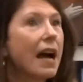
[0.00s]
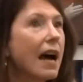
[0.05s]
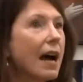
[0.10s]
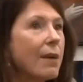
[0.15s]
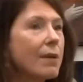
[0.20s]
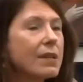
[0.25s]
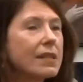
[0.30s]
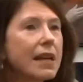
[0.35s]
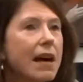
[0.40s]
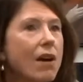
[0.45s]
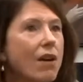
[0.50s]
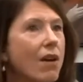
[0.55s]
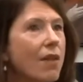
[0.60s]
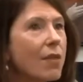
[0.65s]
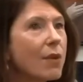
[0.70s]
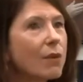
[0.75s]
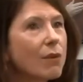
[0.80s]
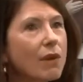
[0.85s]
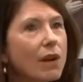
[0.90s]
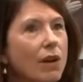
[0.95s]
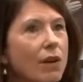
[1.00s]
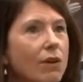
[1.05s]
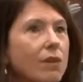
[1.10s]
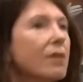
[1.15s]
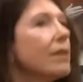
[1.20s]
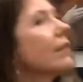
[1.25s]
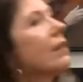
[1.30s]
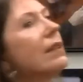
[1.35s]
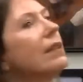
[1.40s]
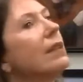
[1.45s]
I was out on the
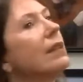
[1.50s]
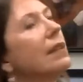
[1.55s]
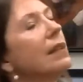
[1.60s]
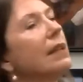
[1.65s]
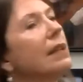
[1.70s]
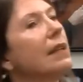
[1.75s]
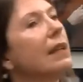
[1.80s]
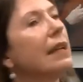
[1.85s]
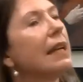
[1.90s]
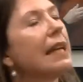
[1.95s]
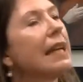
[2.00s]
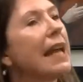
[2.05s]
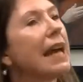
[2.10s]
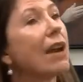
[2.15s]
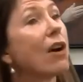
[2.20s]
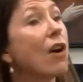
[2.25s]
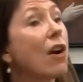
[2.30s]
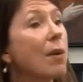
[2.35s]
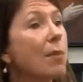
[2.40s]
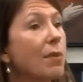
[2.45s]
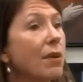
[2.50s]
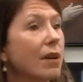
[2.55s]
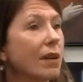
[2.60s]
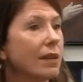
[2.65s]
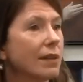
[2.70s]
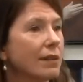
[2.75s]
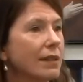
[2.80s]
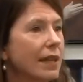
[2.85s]
road in Ann Arbor,